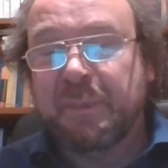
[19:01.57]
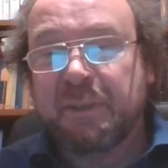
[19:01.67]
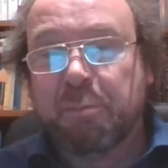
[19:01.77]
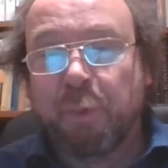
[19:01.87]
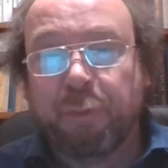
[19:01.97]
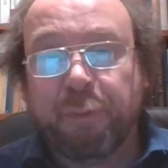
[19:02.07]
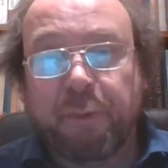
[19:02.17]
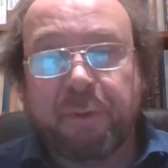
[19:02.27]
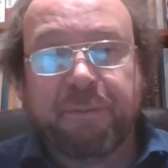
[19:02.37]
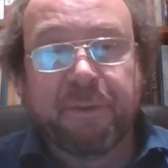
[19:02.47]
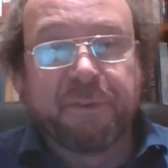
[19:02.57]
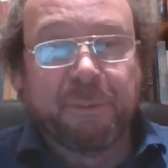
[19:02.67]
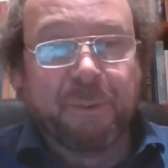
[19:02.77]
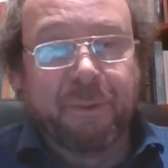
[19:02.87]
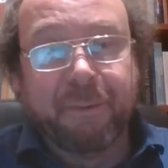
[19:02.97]
mit Büffeln
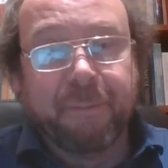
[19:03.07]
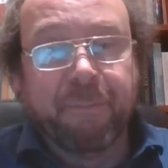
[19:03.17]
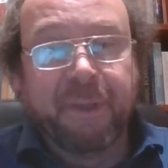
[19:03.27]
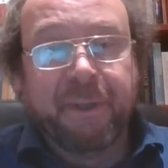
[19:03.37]
versuchen,